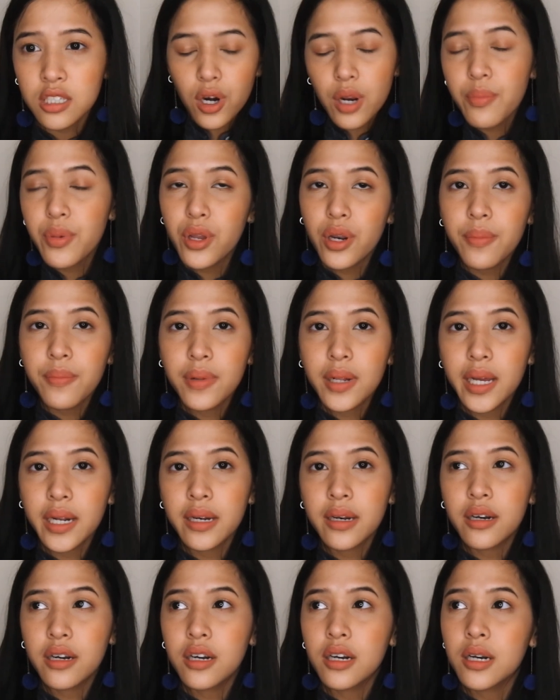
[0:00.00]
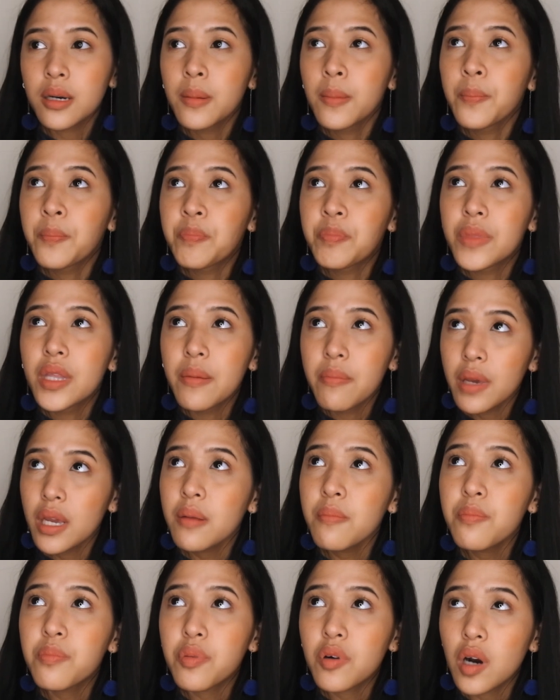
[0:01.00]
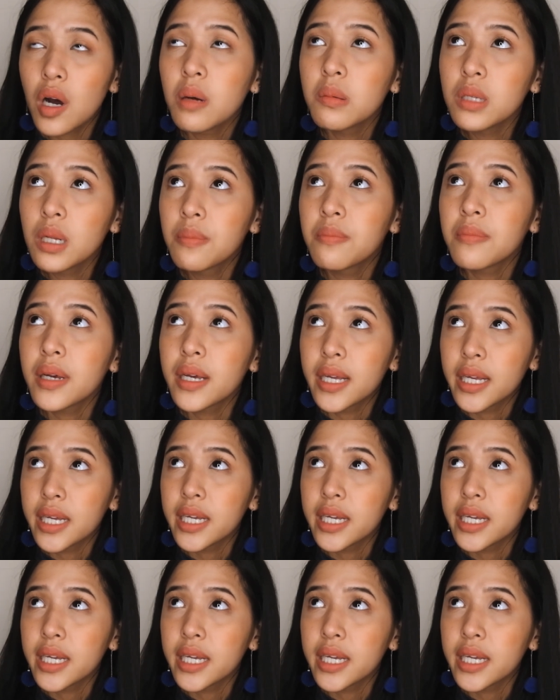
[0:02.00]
For the beauty blender, the main problem